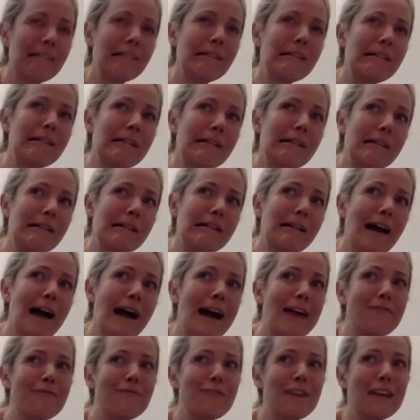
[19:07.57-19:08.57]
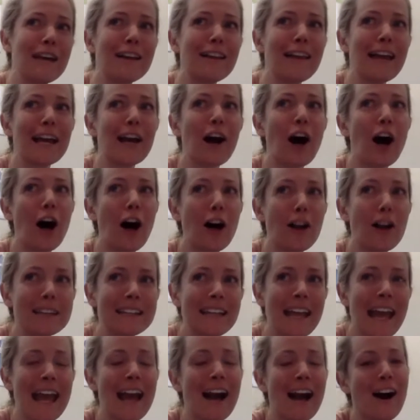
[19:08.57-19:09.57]
oh, I feel like
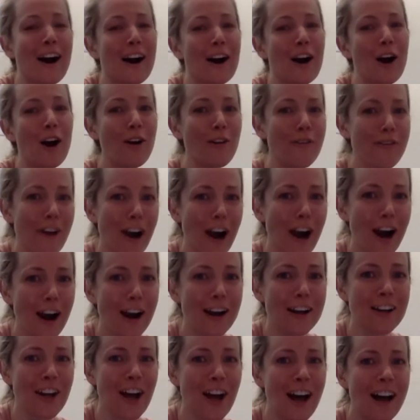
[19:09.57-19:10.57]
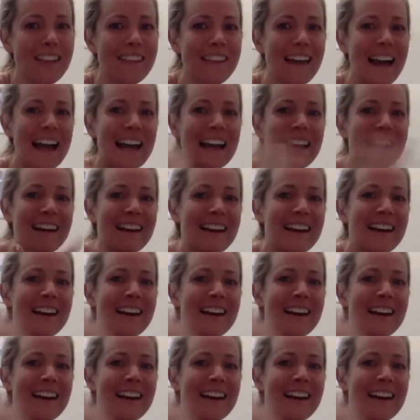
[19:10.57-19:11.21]
holiday hungover, not like